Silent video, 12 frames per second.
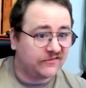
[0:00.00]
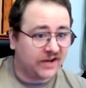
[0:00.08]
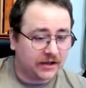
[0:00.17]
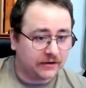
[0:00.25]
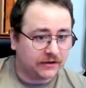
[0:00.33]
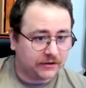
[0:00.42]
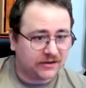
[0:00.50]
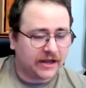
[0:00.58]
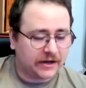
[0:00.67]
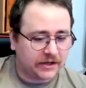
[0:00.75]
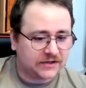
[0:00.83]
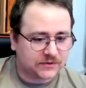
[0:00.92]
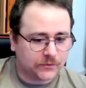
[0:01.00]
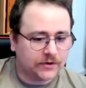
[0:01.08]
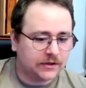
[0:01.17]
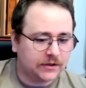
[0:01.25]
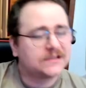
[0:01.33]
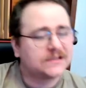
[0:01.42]
of that
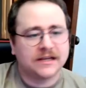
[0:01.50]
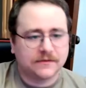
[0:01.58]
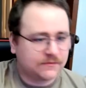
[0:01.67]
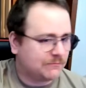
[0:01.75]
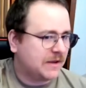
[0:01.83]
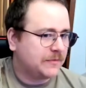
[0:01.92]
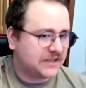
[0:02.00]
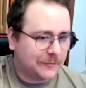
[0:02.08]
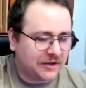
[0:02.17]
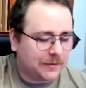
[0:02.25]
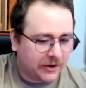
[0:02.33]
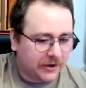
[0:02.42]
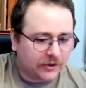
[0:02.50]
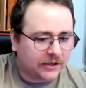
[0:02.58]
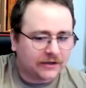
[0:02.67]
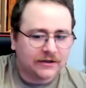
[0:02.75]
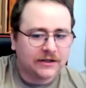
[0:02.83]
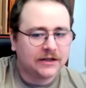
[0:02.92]
history than say maybe someone in
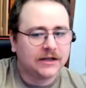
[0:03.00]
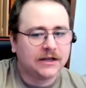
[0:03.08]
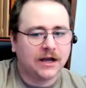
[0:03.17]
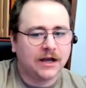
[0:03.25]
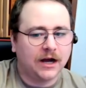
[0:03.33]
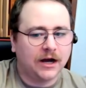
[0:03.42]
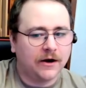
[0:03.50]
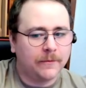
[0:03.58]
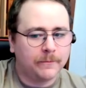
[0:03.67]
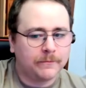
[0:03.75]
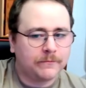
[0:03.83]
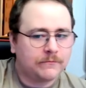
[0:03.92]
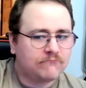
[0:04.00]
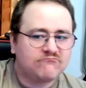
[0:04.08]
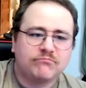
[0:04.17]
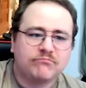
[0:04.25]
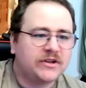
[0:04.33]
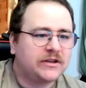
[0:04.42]
America. Um,
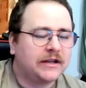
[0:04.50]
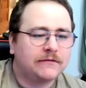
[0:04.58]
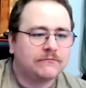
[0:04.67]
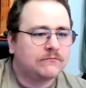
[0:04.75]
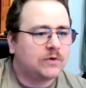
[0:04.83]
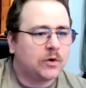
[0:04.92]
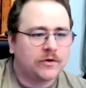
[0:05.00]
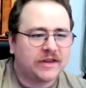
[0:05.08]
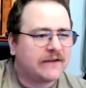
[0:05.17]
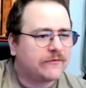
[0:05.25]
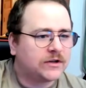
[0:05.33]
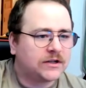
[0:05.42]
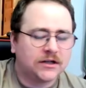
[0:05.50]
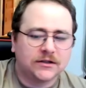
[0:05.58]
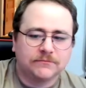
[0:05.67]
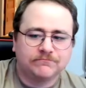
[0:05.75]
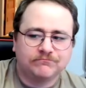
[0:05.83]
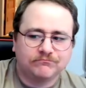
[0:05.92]
but like North
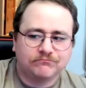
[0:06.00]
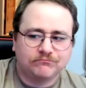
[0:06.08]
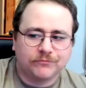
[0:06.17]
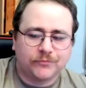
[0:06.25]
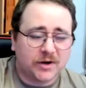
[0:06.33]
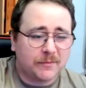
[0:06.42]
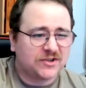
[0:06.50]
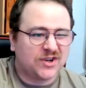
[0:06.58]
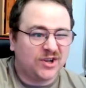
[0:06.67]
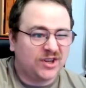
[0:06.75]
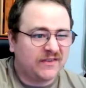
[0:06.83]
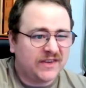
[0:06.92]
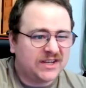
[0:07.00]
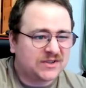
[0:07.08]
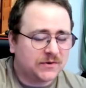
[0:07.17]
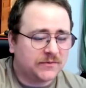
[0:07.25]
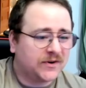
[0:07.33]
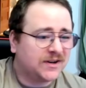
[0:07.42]
Africa, pretty much all of the
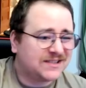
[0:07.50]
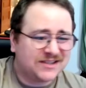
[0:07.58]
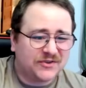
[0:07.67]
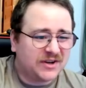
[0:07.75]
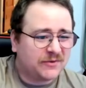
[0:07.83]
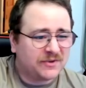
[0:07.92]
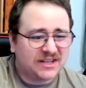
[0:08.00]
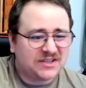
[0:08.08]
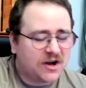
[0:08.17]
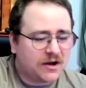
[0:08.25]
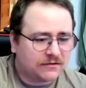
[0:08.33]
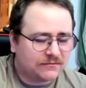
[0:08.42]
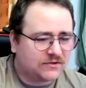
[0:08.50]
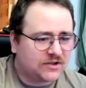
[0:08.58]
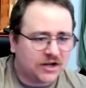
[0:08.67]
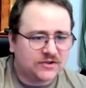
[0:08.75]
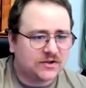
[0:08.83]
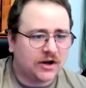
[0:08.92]
Eastern Front still not really
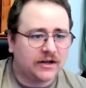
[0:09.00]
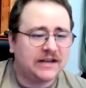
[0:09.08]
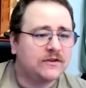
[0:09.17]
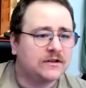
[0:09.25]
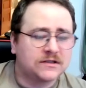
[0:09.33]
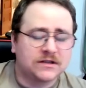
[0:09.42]
touched on. Even